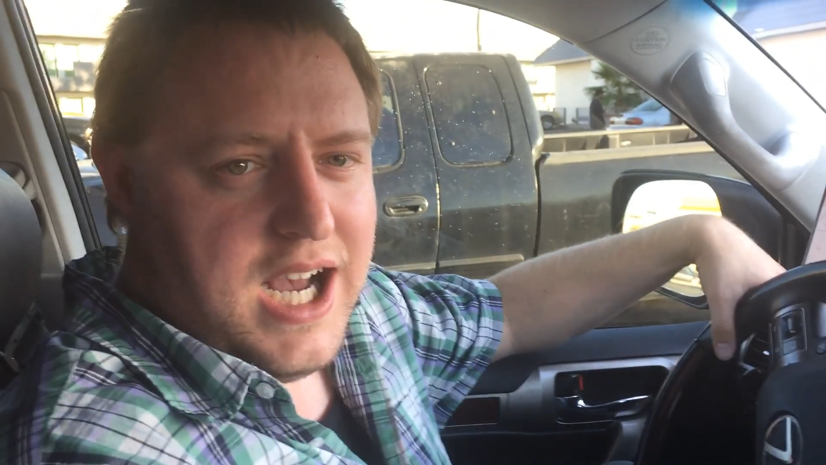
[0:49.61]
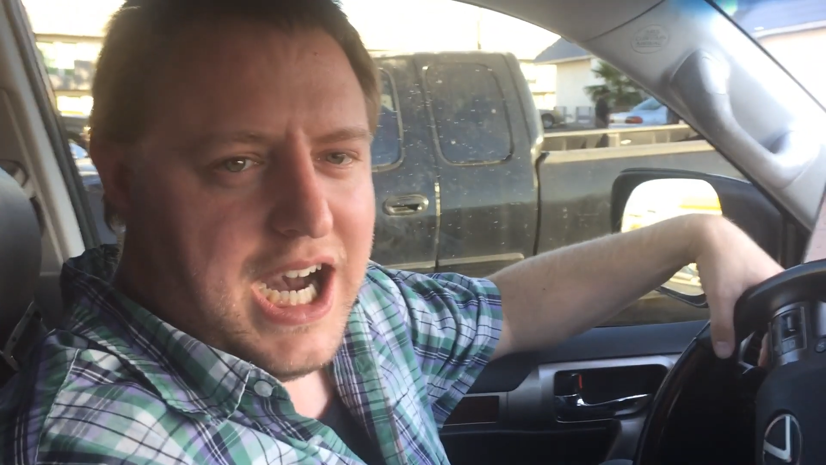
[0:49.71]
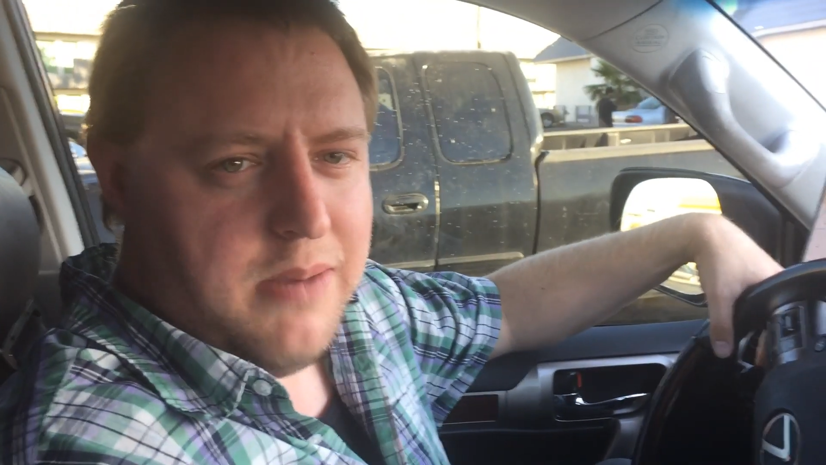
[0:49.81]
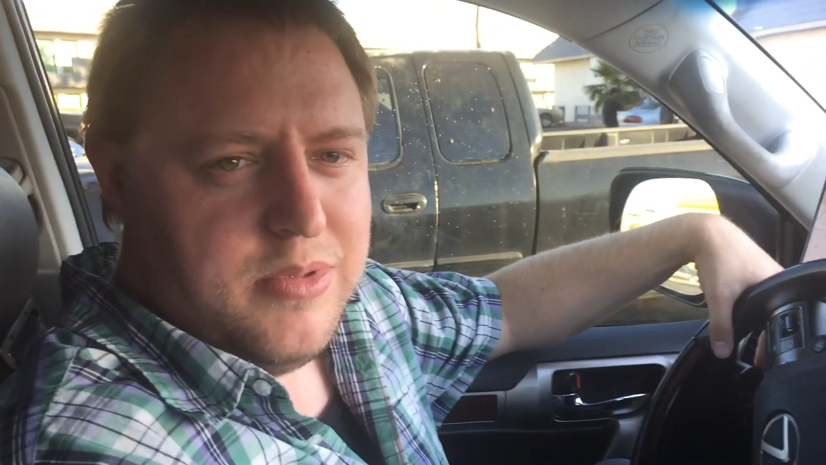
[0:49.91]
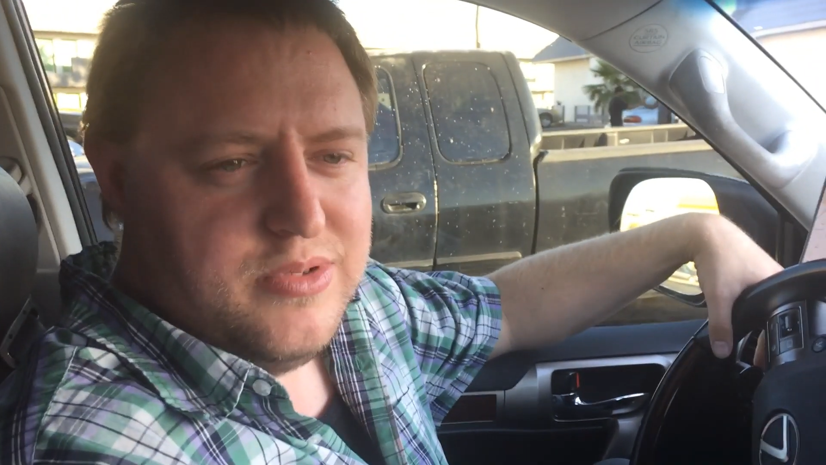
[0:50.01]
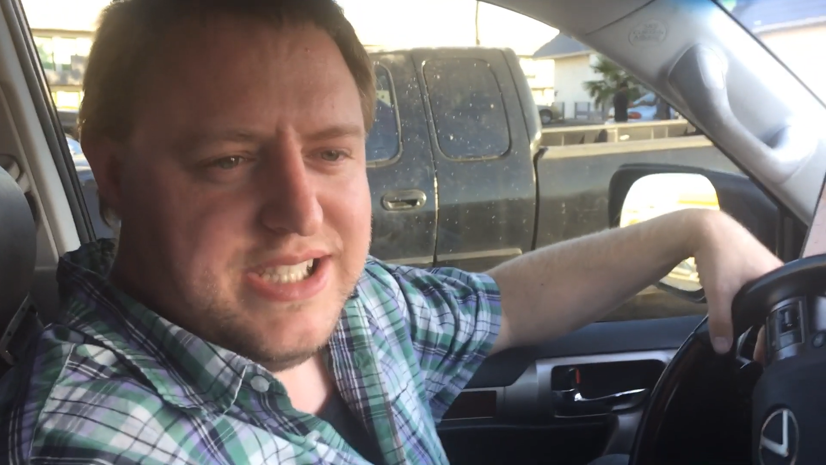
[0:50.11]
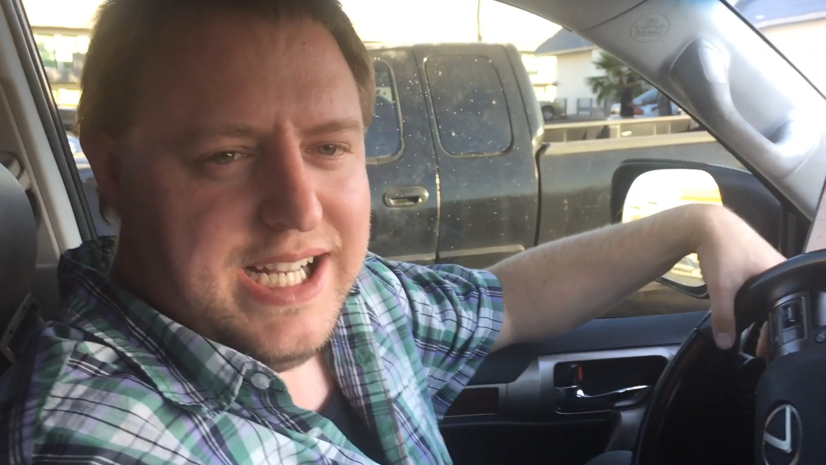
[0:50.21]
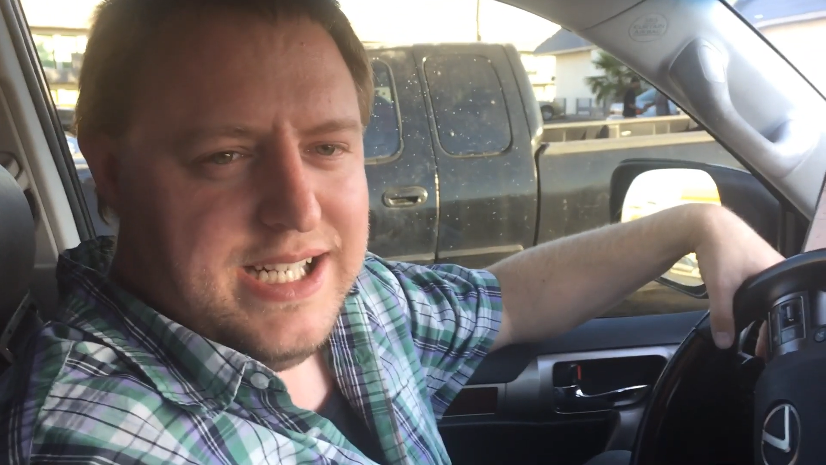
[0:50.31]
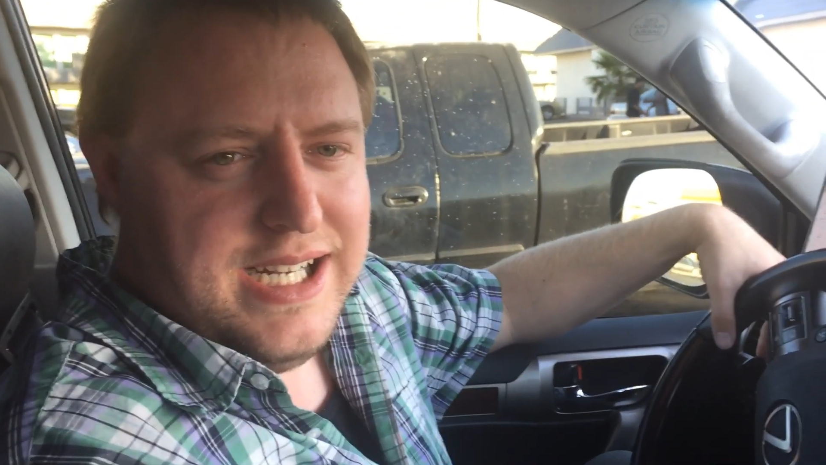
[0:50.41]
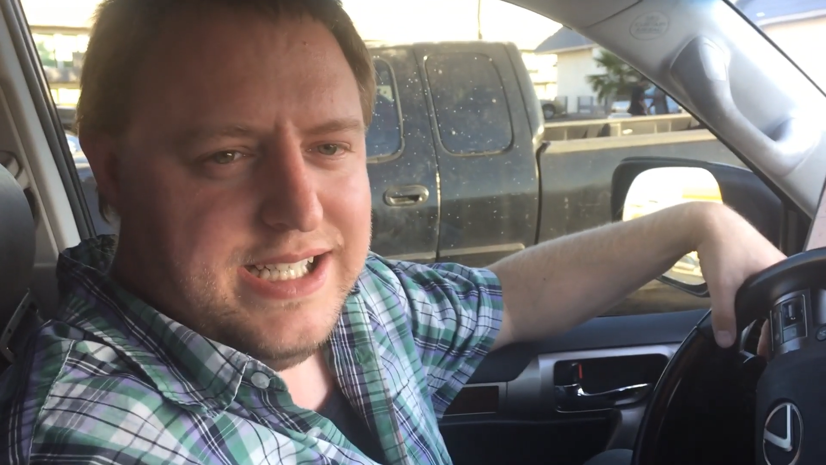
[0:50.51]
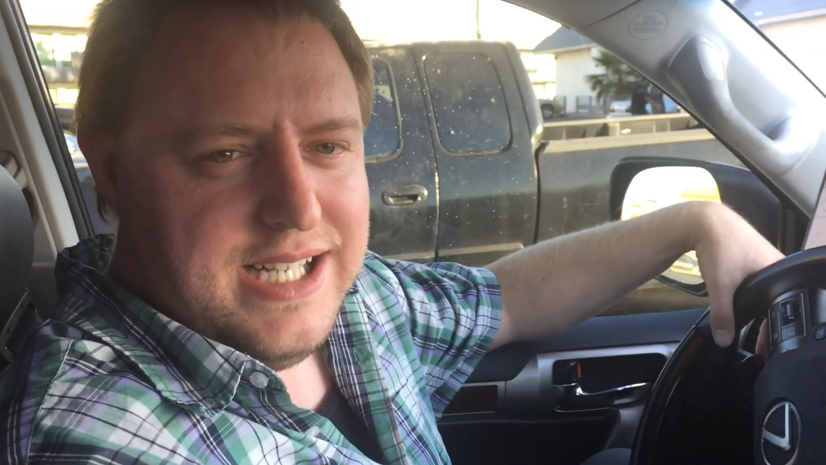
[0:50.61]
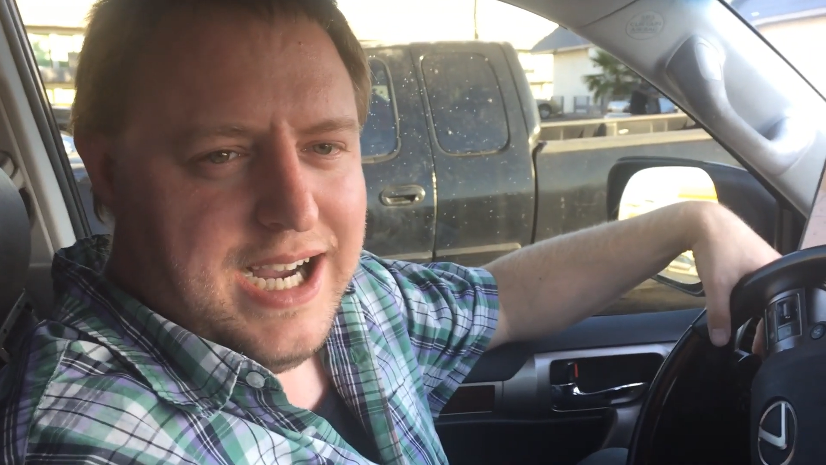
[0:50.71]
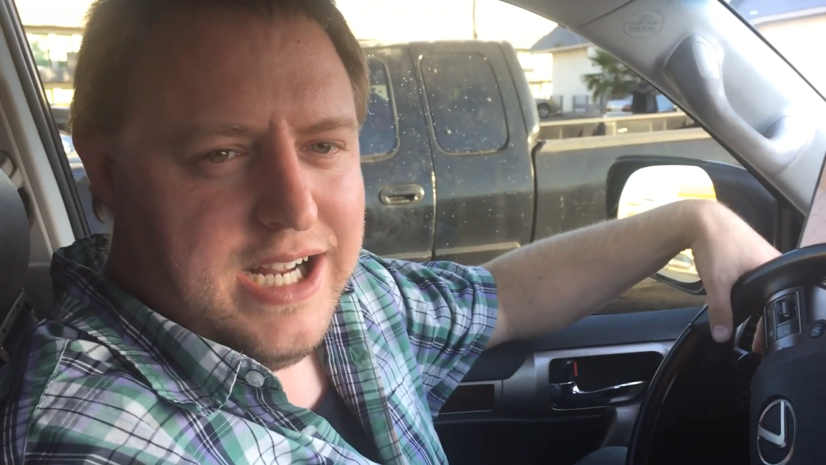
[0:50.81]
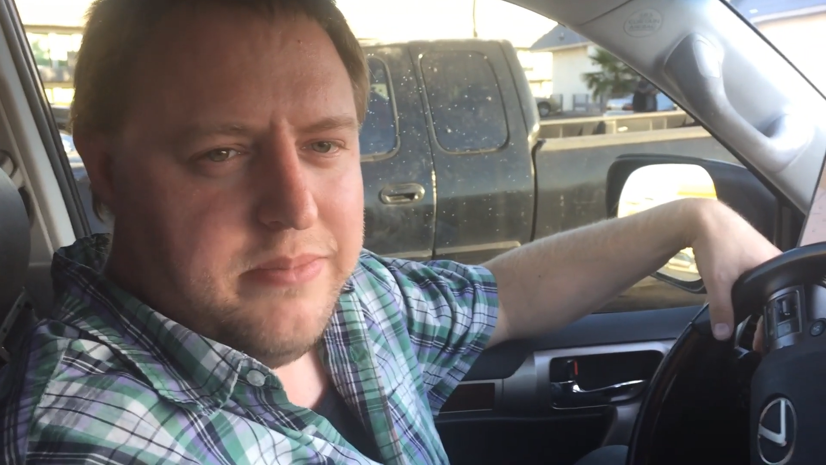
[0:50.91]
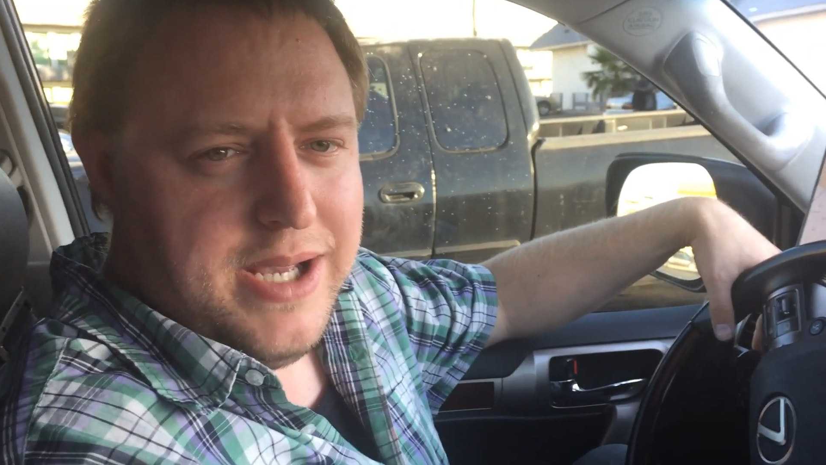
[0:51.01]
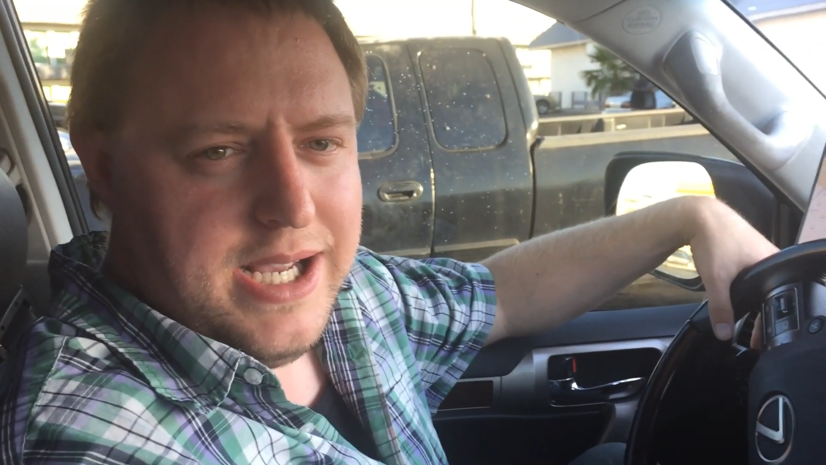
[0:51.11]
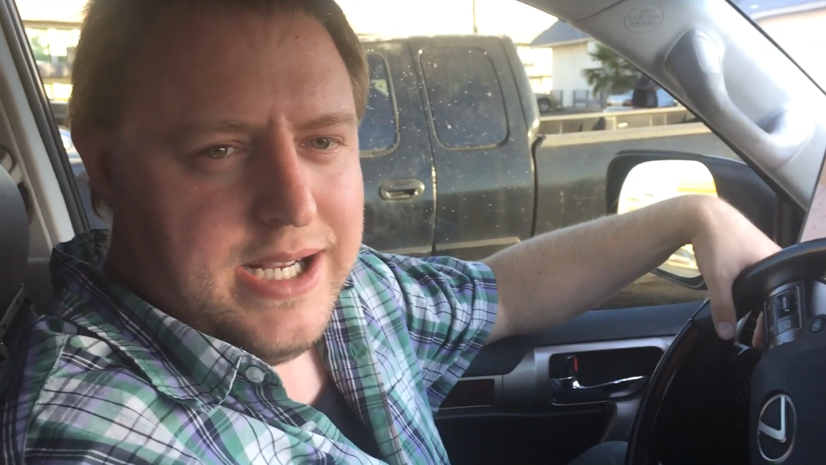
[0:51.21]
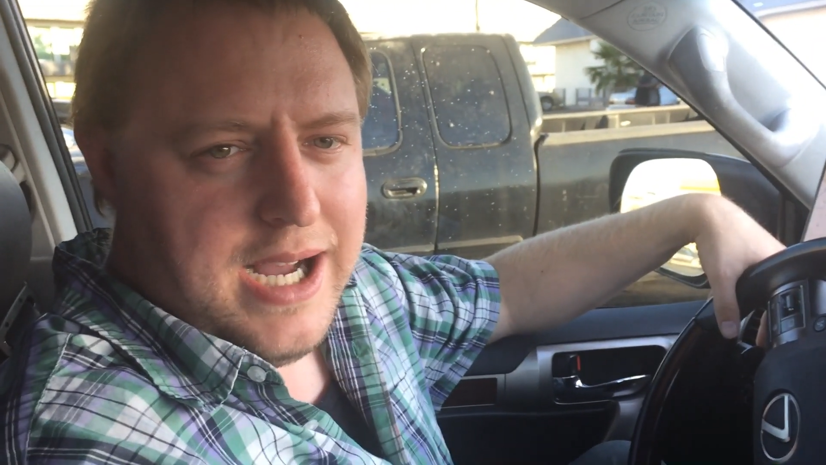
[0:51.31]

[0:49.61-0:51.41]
Um, it was $8.99, man.